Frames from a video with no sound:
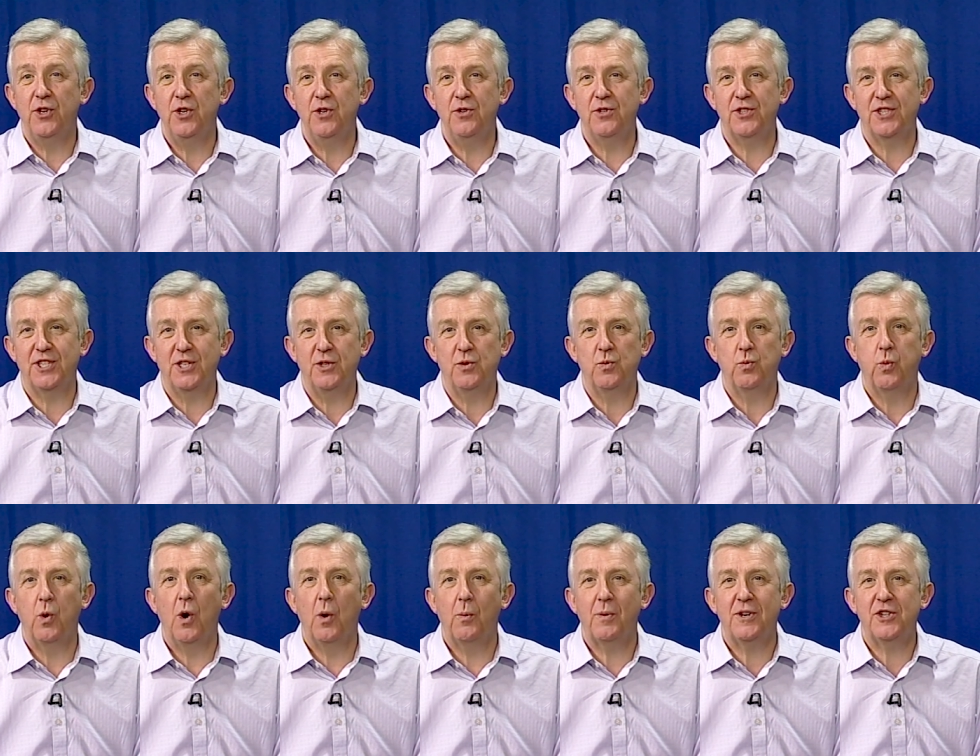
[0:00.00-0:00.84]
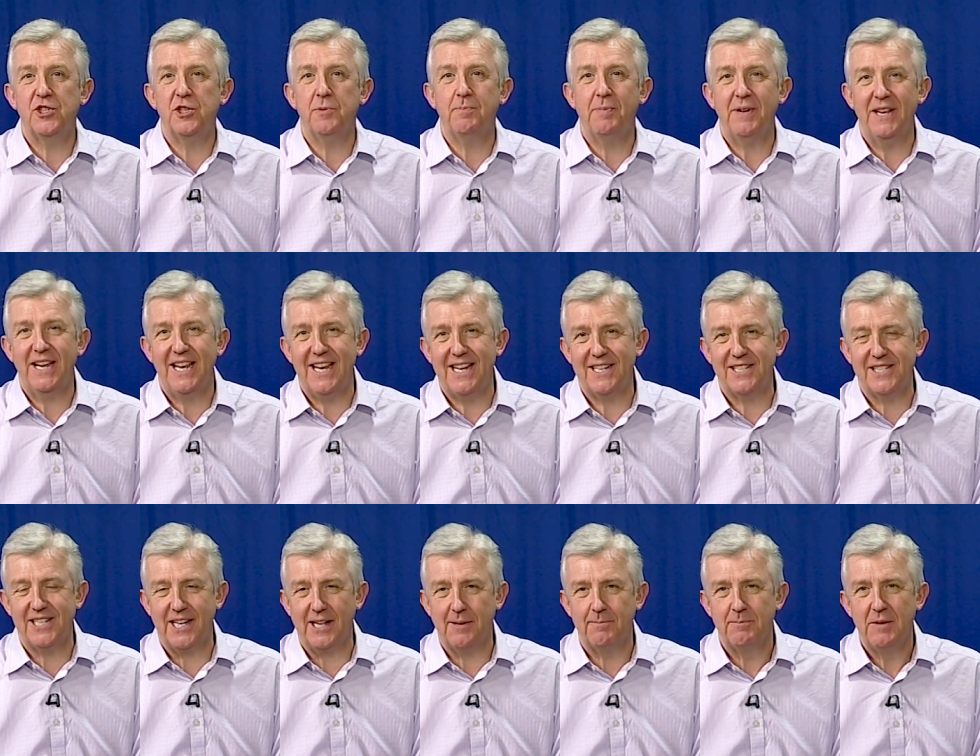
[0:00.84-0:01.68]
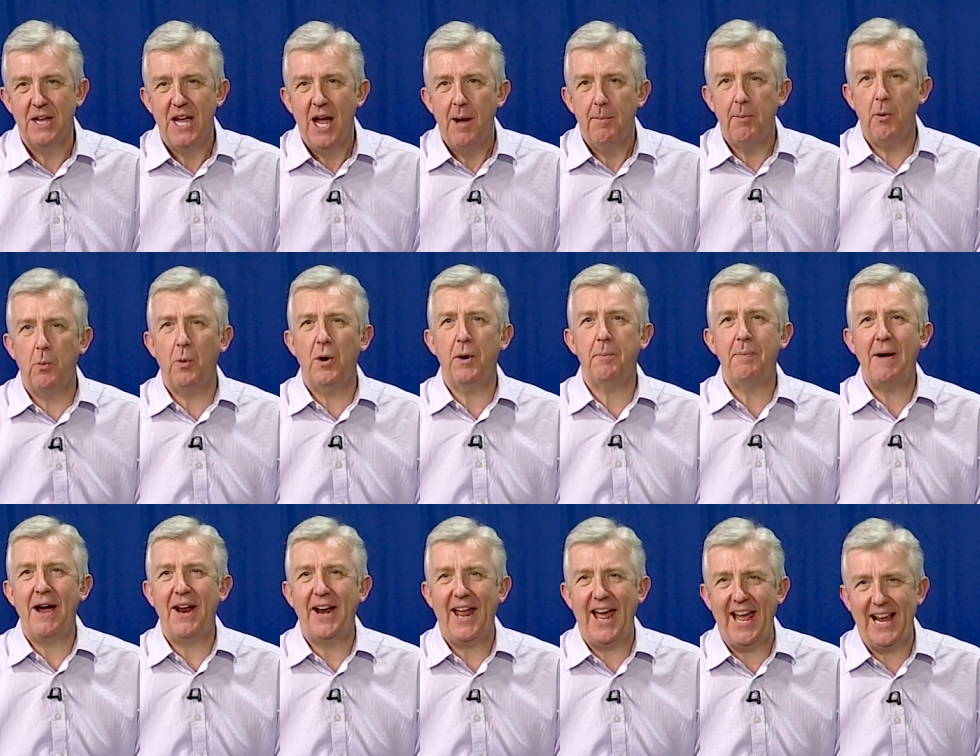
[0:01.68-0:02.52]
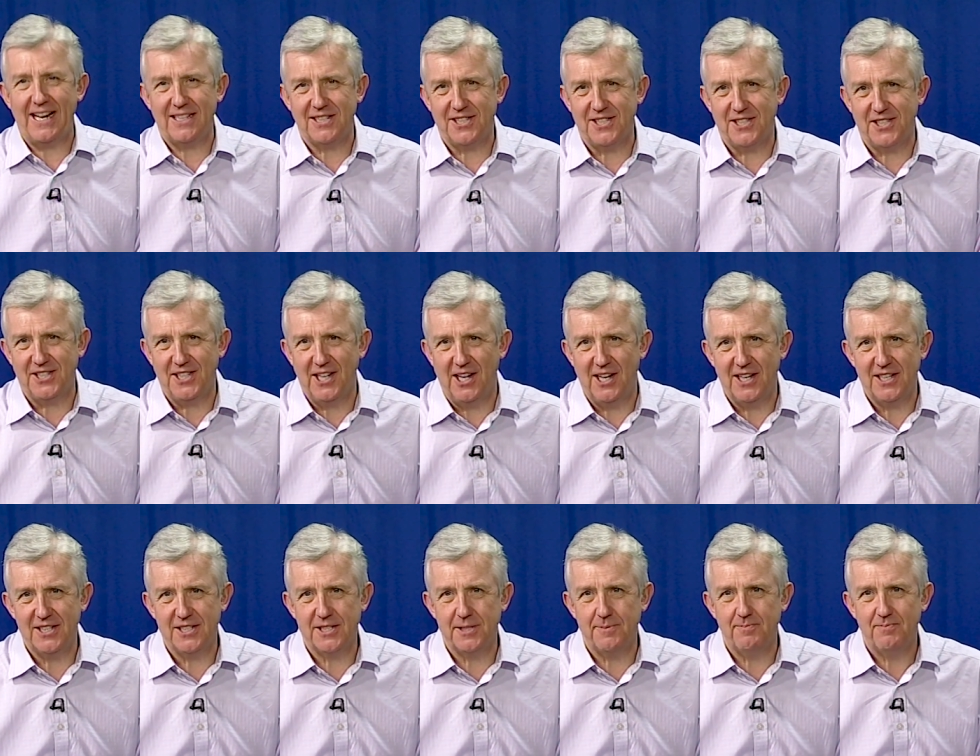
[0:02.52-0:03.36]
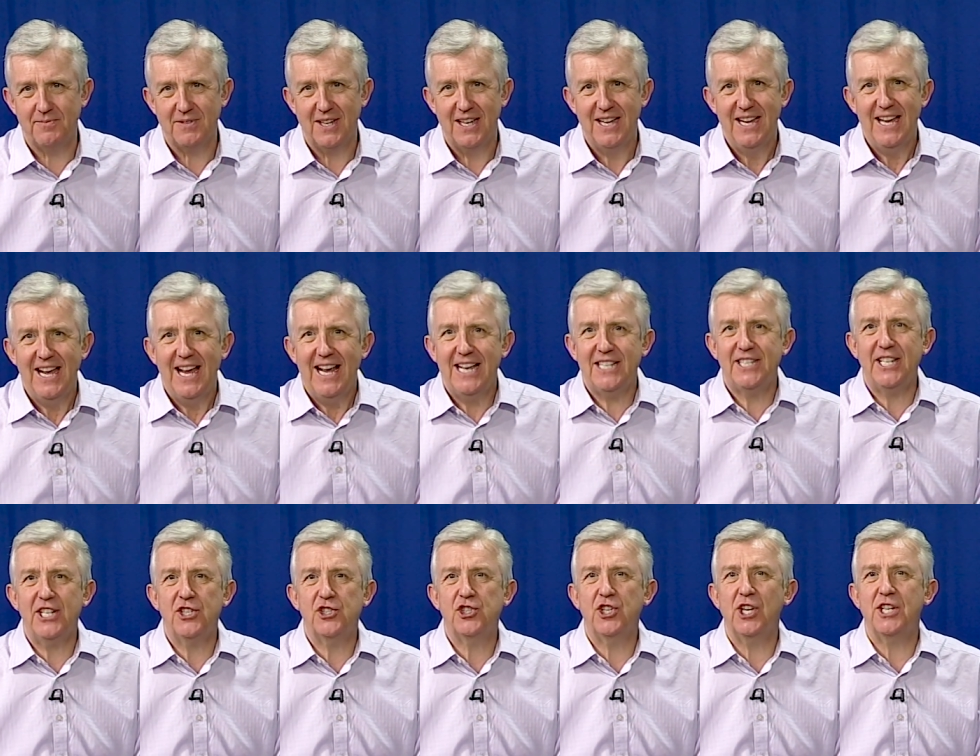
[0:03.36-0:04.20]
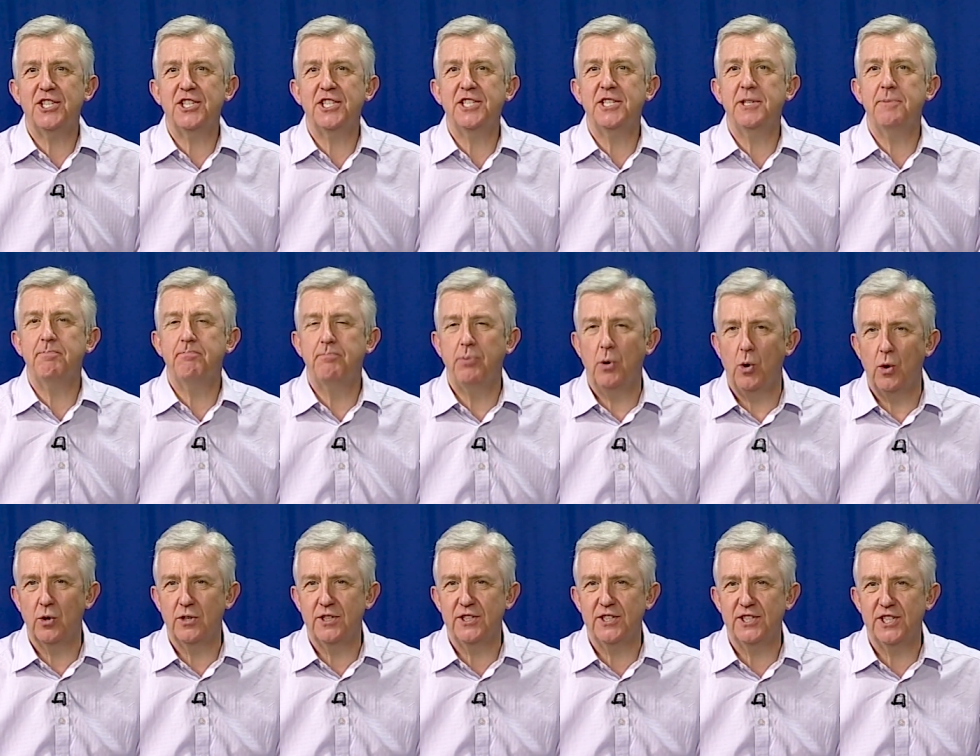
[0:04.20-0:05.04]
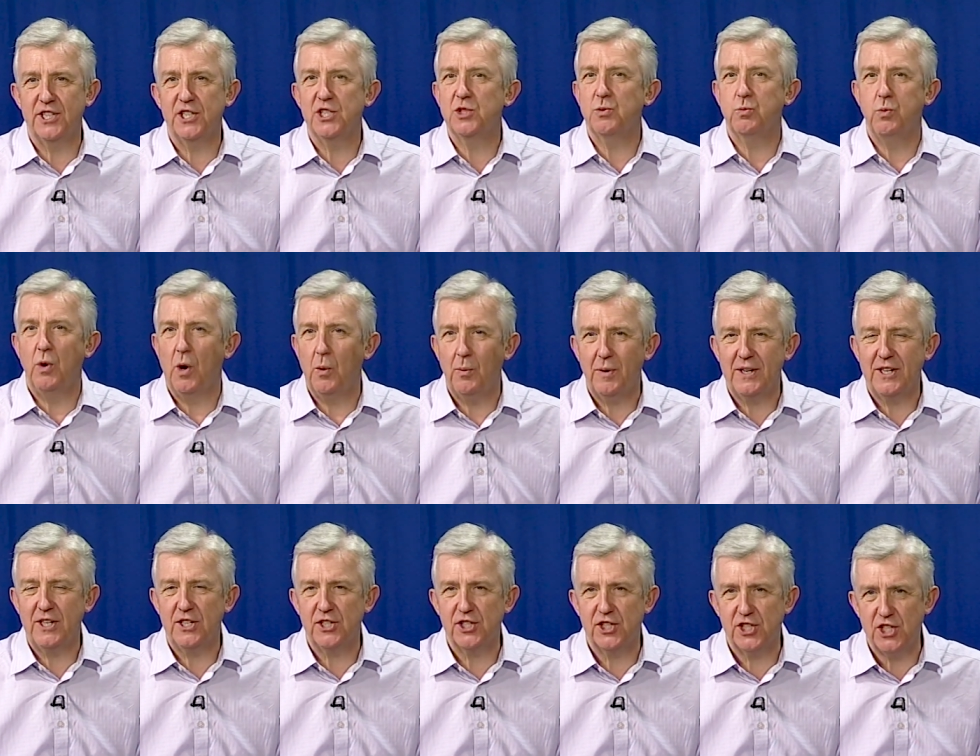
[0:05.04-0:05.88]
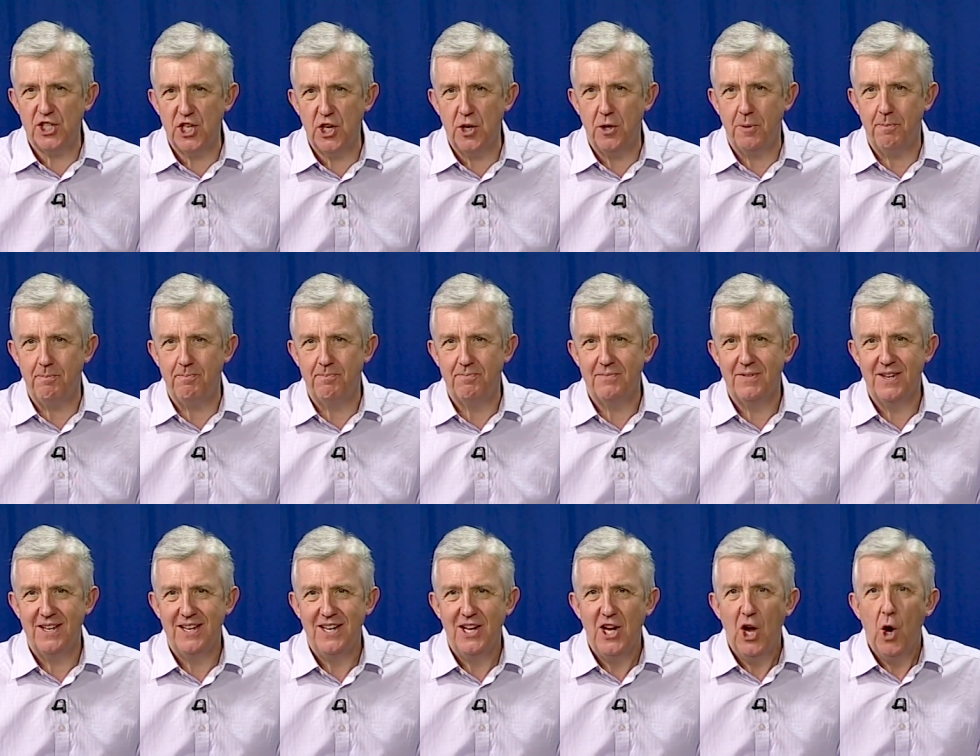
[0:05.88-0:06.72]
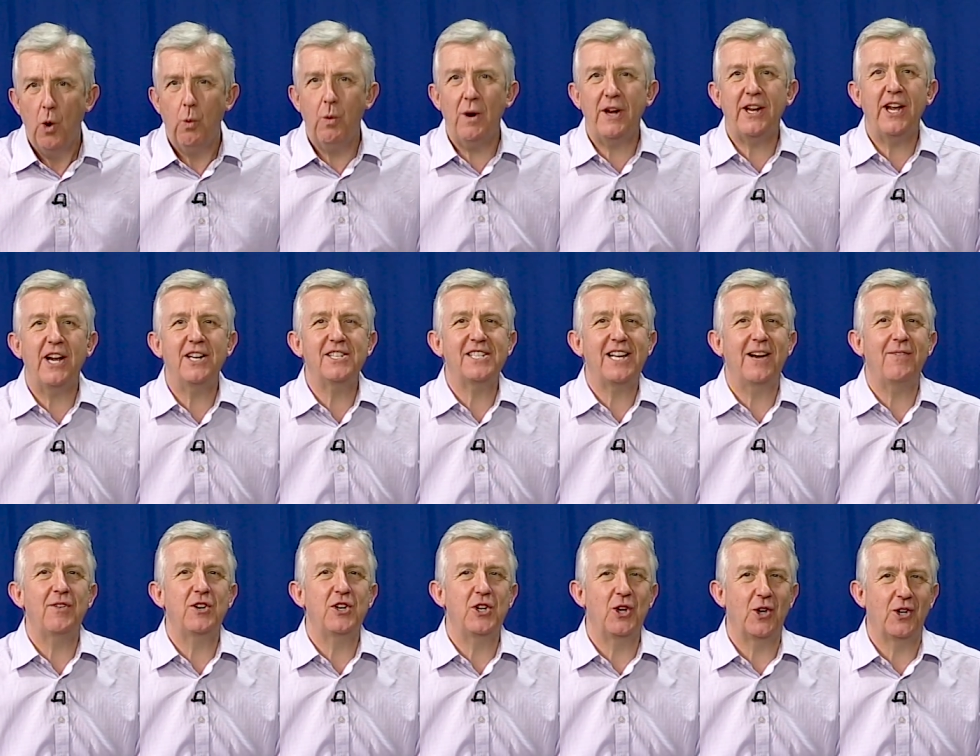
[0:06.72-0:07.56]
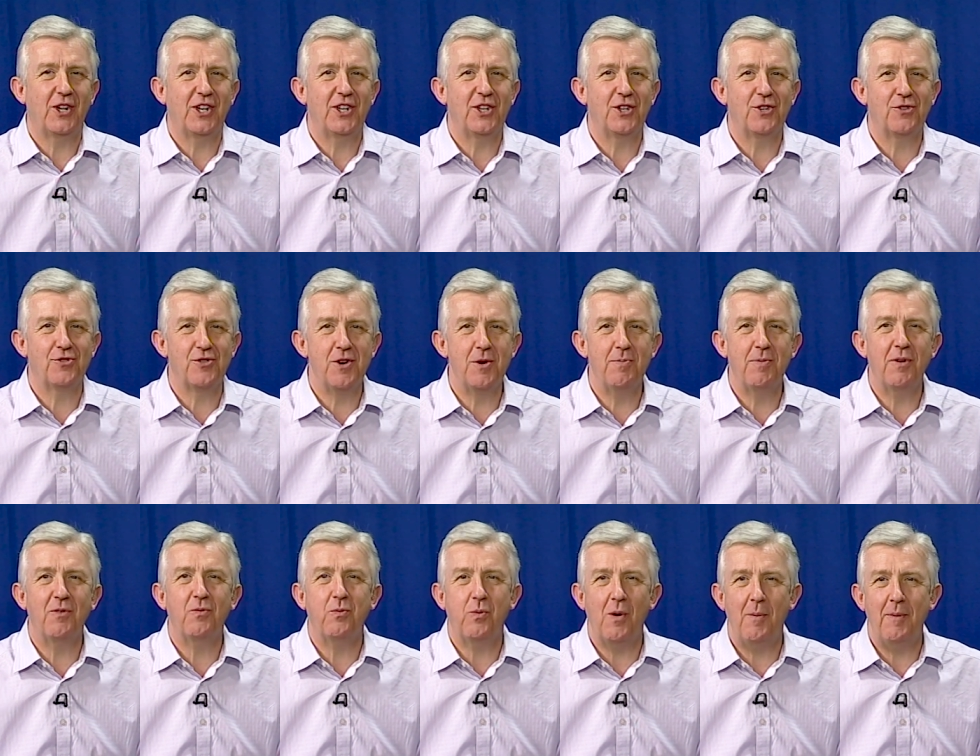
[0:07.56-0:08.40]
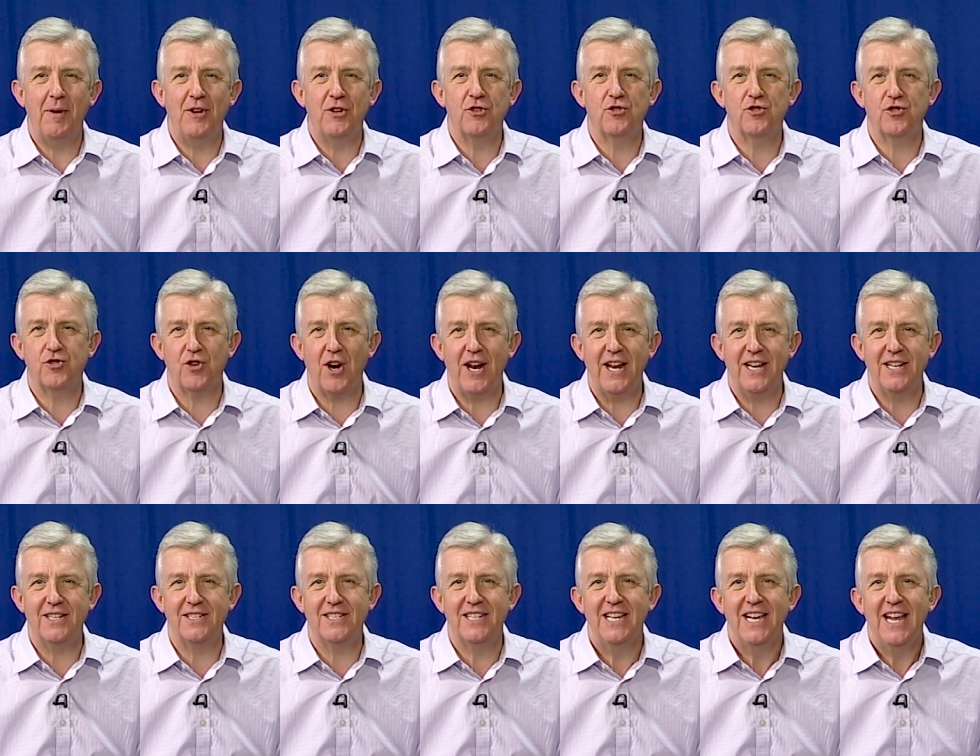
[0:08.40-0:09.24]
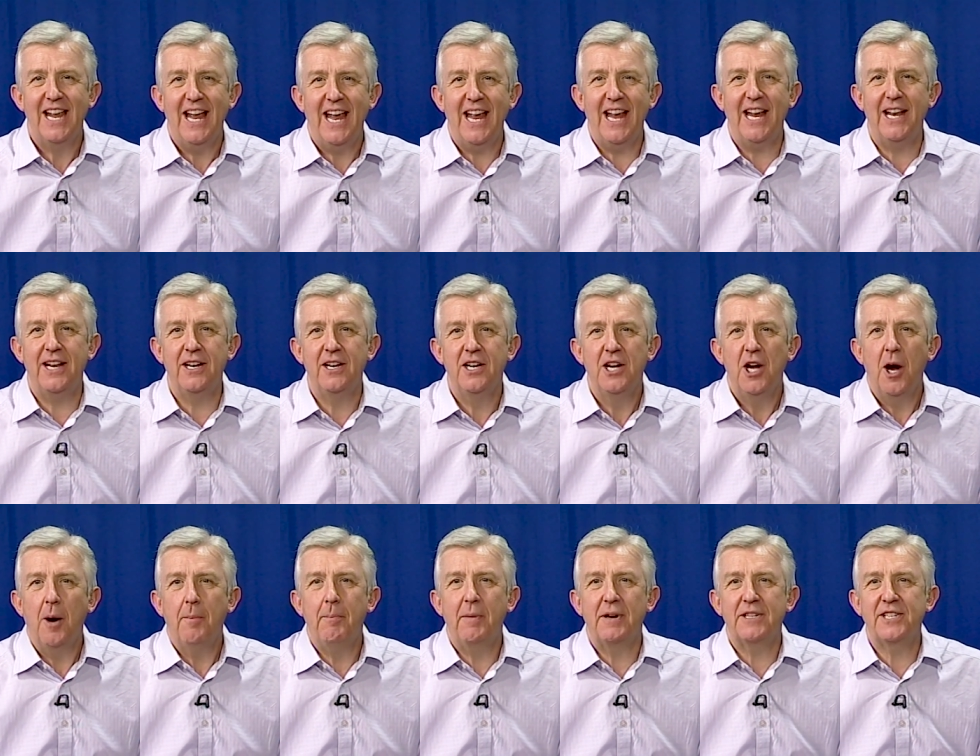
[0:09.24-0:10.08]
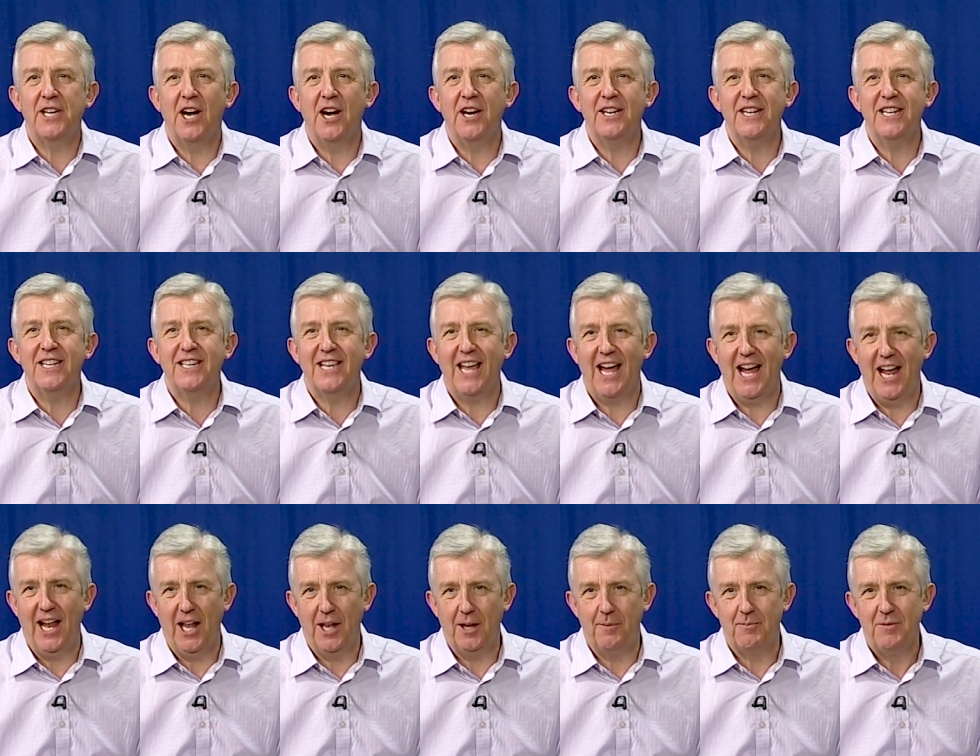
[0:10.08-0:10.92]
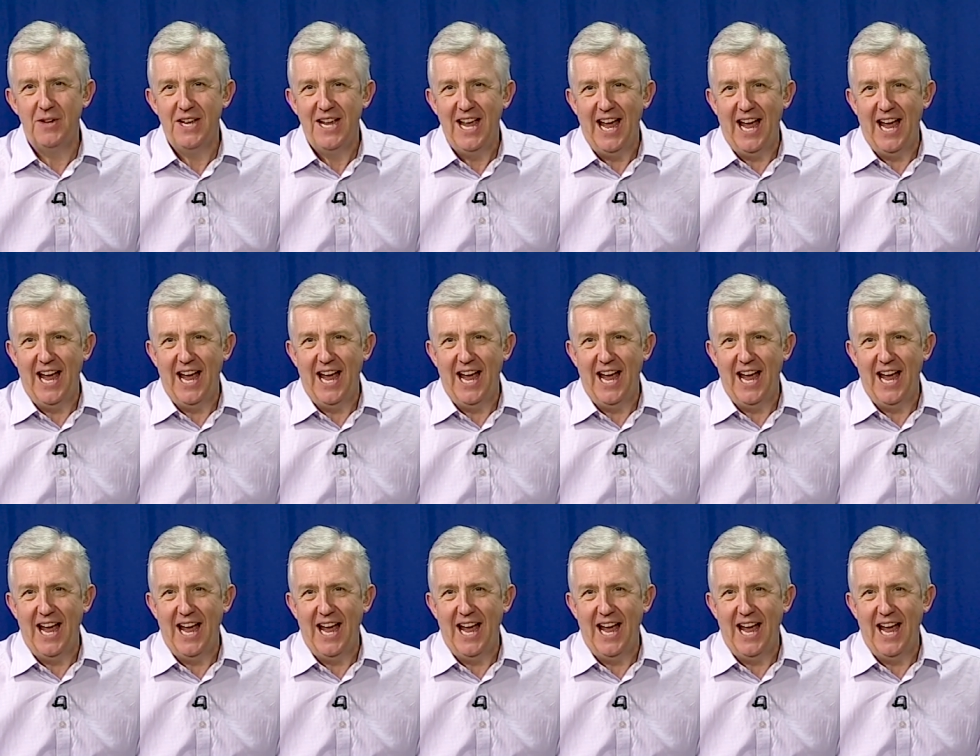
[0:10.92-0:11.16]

foods and what we should be eating, but what about exercise? Is it just as important as what we consume? we're going to have a look at a group of women trained in Mardani Khel,